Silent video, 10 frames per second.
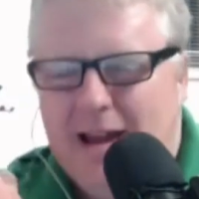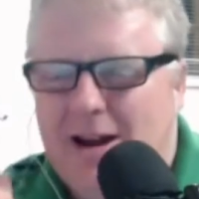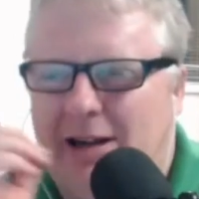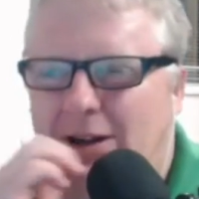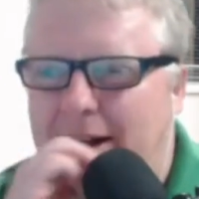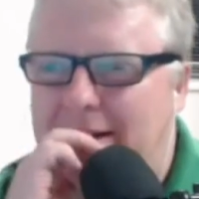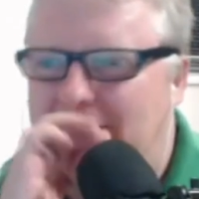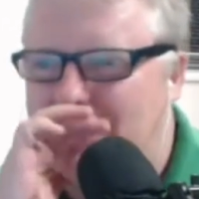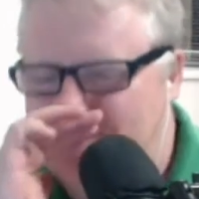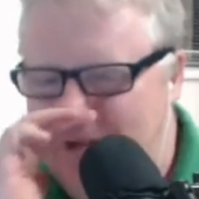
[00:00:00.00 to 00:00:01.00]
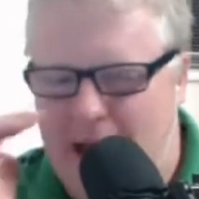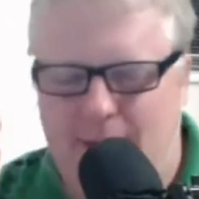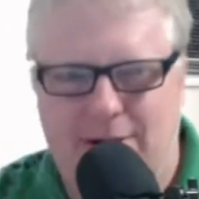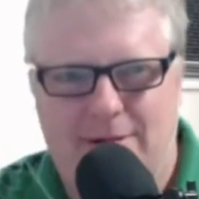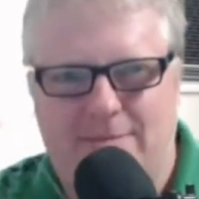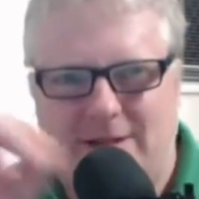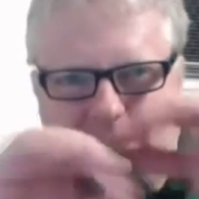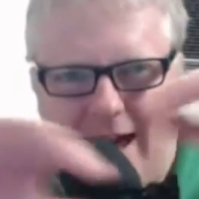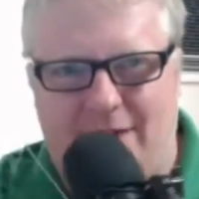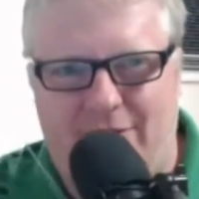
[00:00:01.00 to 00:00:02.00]
I'd like it to be able to
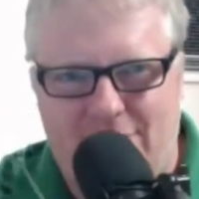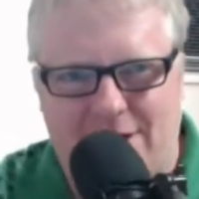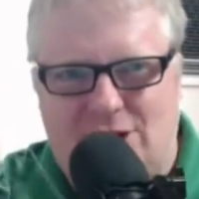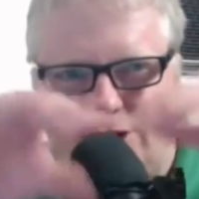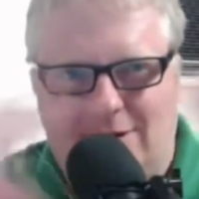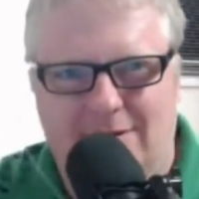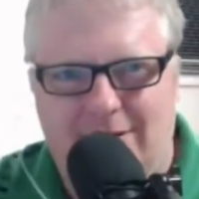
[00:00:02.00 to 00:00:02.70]
start afresh,